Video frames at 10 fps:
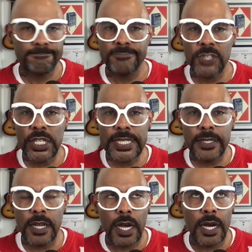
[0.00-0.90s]
she
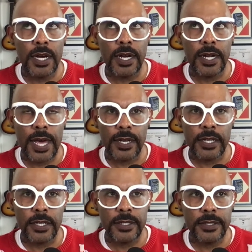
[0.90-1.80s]
got
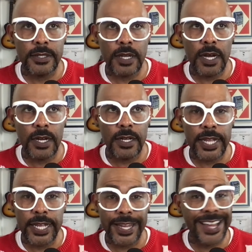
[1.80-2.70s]
a
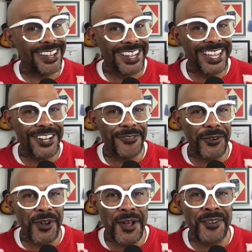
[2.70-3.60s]
hit of
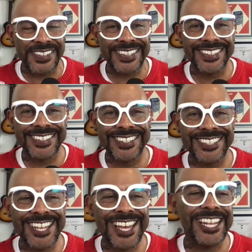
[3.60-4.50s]
her own.
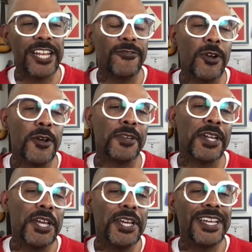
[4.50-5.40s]
Got a hit of her own
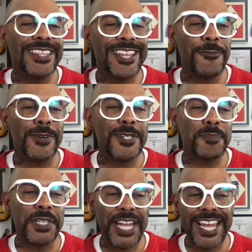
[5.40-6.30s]
that was
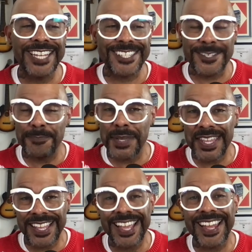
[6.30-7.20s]
Bananas,
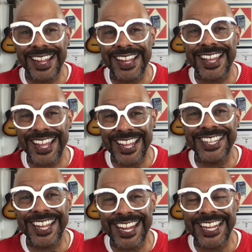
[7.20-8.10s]

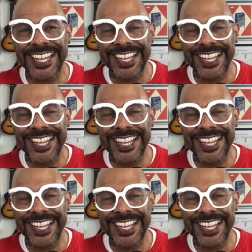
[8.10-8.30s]
Bananas.